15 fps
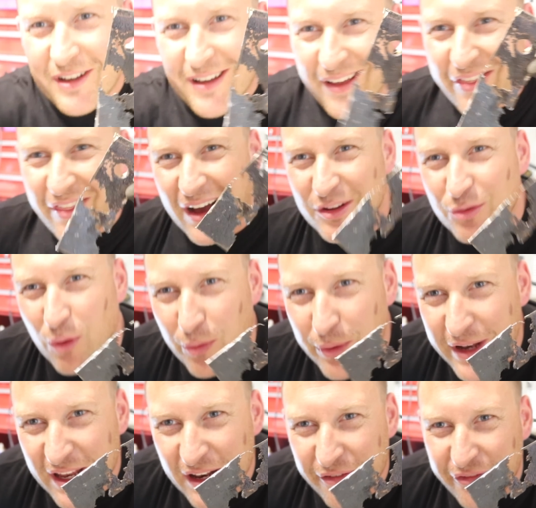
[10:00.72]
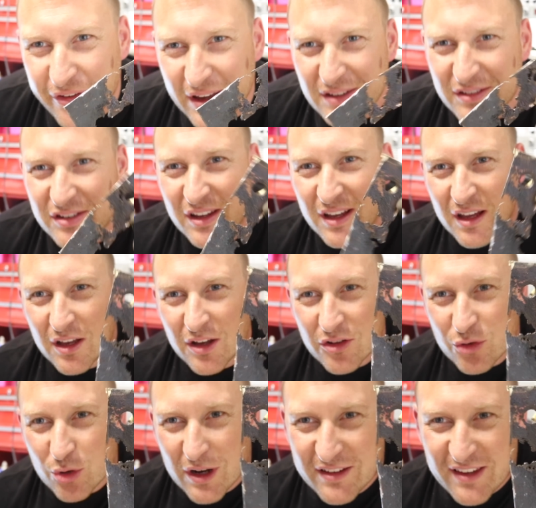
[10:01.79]
and that is what we need to fix.
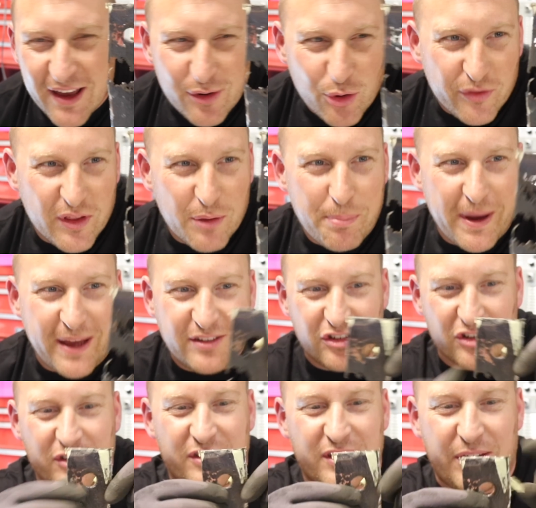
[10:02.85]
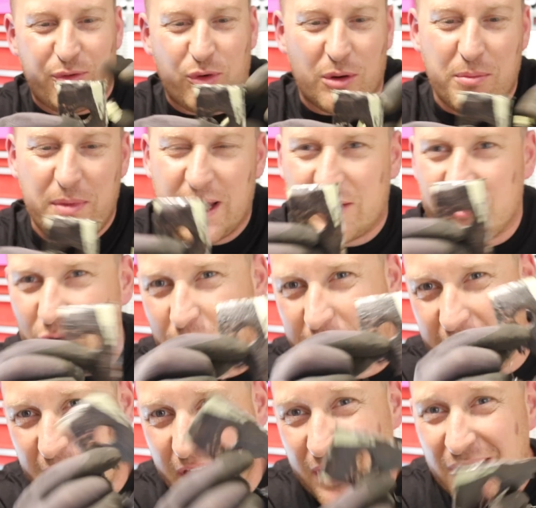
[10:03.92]
So let's head over to the bench and see if we can make
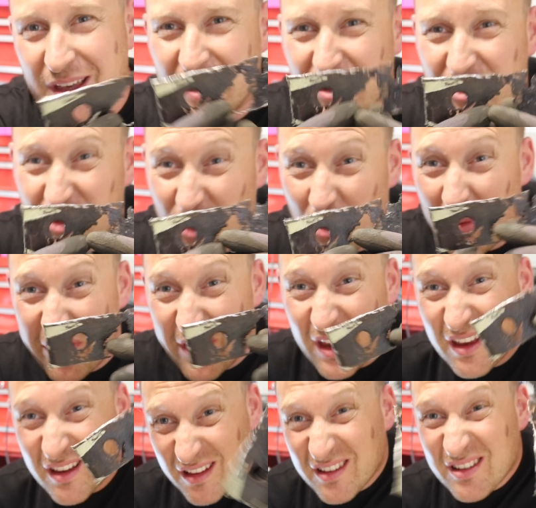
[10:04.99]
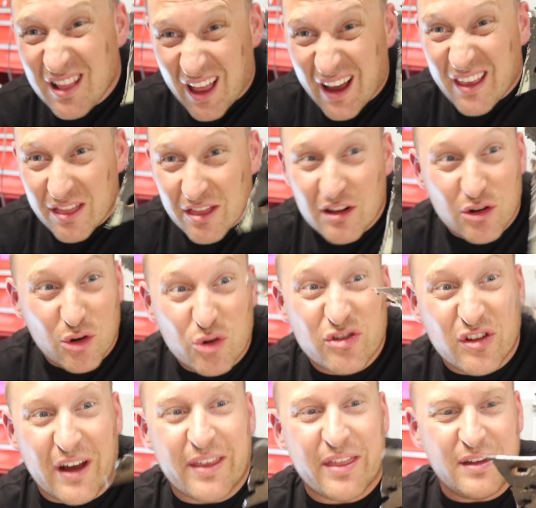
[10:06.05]
something like that looks
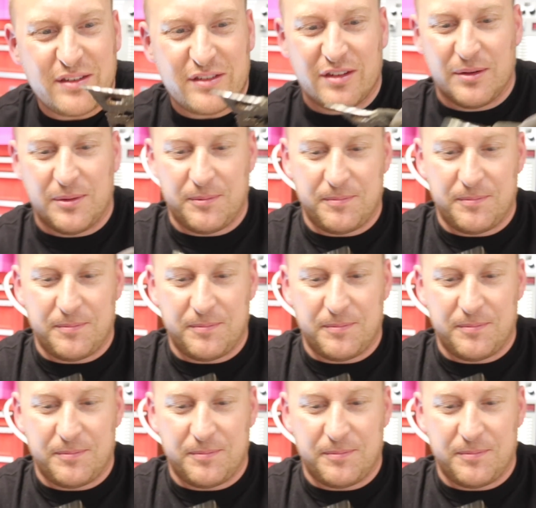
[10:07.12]
like this.